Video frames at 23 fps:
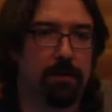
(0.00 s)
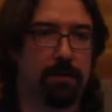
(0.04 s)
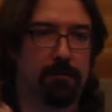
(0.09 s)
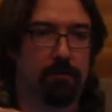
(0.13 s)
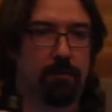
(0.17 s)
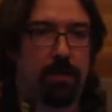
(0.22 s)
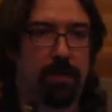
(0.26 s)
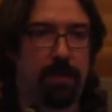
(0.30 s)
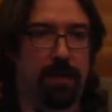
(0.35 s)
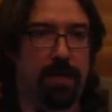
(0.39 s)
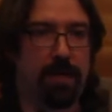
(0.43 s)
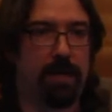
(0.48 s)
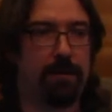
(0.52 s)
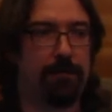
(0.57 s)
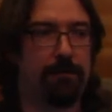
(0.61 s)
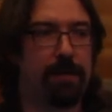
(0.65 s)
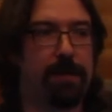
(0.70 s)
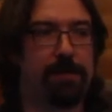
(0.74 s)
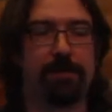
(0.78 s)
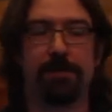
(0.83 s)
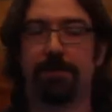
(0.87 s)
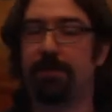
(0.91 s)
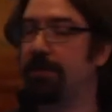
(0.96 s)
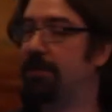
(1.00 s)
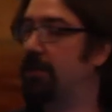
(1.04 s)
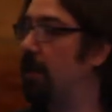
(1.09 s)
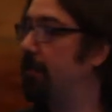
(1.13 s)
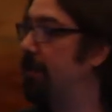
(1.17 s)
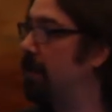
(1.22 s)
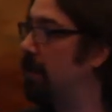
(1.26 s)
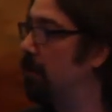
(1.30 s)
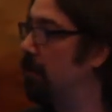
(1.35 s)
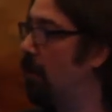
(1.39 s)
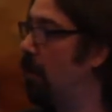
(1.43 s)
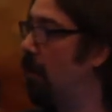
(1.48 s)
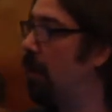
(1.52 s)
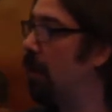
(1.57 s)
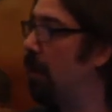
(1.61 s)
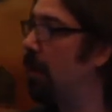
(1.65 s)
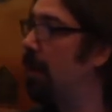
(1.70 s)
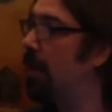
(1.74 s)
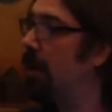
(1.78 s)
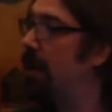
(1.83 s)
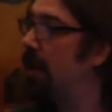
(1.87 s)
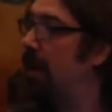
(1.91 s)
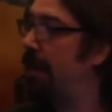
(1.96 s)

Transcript: It's one of the key features that's coming along,